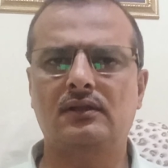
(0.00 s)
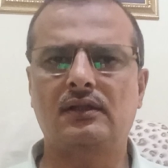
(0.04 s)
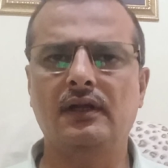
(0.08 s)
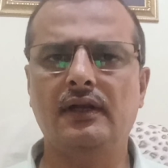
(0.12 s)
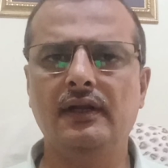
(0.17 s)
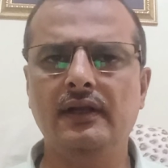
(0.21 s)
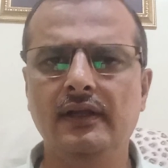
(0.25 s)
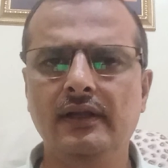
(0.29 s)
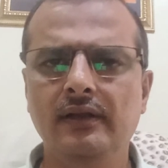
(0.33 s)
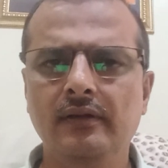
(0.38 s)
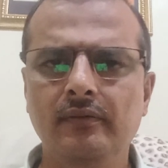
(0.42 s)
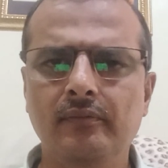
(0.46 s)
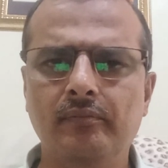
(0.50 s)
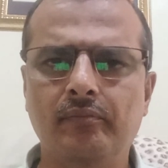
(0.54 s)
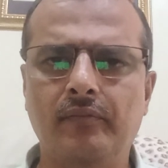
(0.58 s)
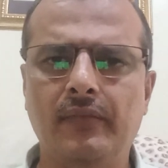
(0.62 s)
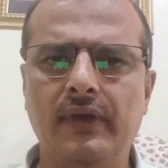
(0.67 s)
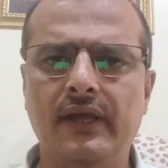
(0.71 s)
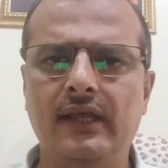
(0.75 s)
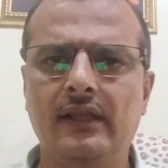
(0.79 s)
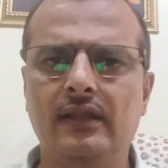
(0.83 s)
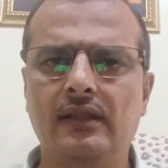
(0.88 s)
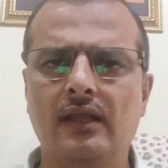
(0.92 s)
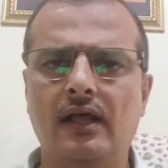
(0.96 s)
three
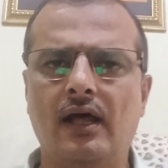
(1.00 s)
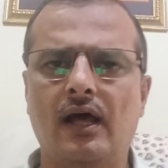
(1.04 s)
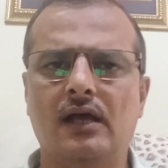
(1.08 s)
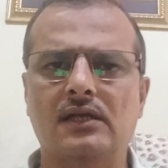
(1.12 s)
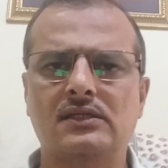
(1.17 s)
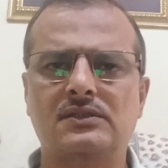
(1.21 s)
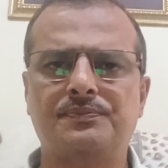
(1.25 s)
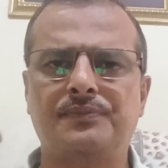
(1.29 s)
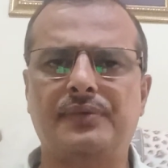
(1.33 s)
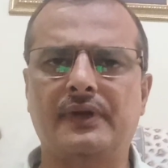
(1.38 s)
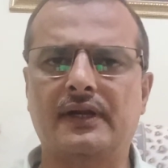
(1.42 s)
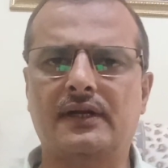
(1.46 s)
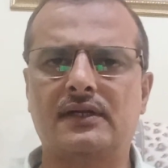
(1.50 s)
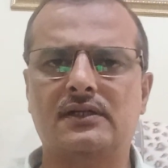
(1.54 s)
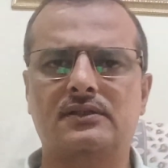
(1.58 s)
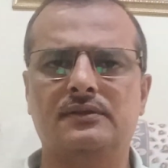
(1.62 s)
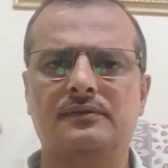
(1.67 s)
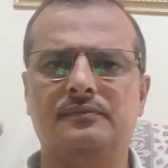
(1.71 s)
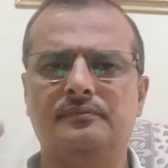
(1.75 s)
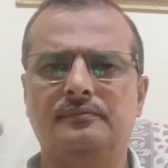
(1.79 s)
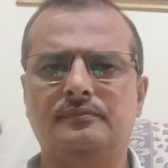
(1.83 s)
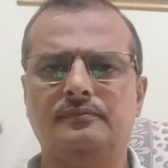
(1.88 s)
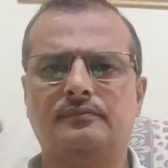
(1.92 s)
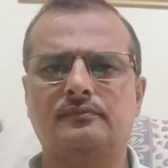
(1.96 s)
main aspects
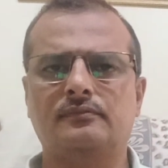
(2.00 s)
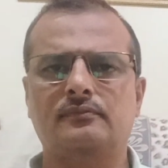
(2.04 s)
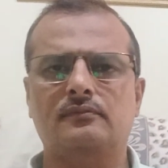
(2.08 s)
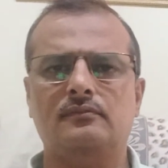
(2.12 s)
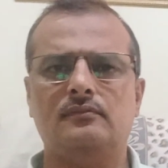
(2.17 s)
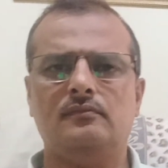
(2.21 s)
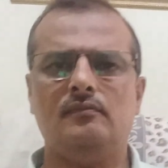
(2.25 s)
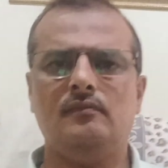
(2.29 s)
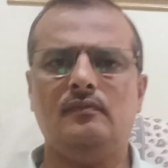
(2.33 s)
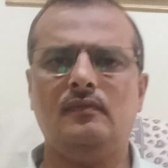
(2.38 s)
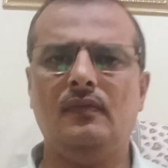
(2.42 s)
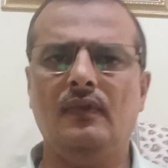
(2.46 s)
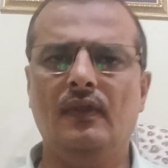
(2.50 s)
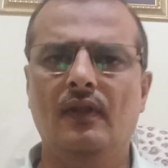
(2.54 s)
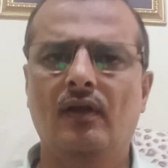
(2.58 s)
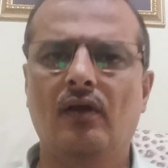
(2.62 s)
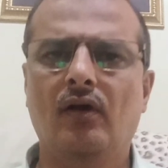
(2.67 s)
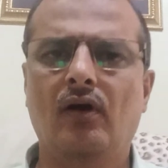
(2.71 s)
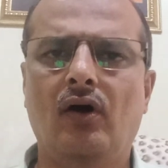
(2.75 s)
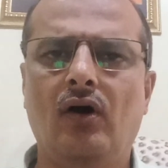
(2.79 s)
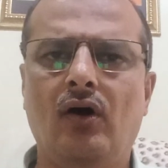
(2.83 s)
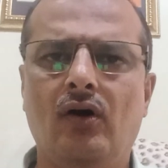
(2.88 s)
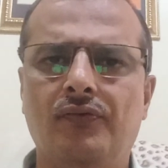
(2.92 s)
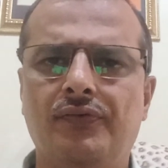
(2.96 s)

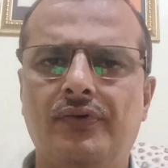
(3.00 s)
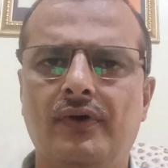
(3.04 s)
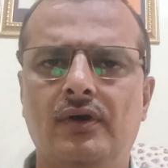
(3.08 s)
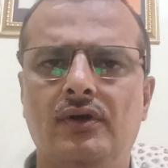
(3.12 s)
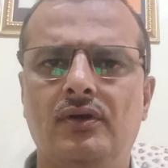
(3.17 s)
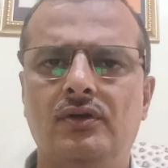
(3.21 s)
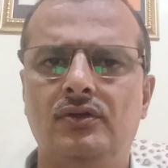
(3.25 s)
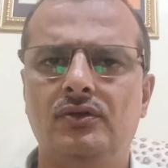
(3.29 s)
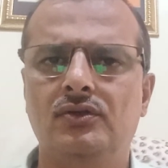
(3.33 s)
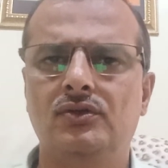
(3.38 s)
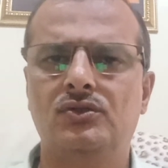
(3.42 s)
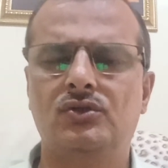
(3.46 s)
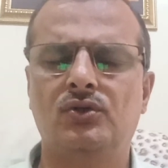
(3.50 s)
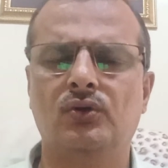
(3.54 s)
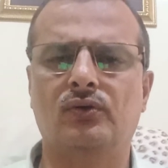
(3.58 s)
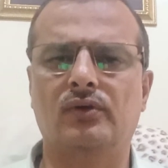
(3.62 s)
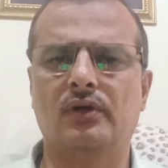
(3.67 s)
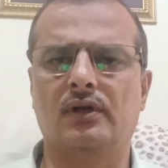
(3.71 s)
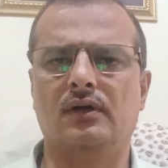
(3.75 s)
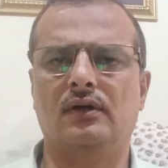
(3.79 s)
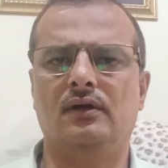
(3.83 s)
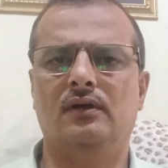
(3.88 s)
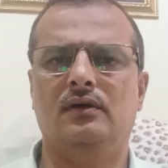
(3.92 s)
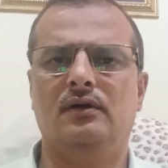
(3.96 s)
of
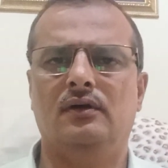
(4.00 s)
Shukra.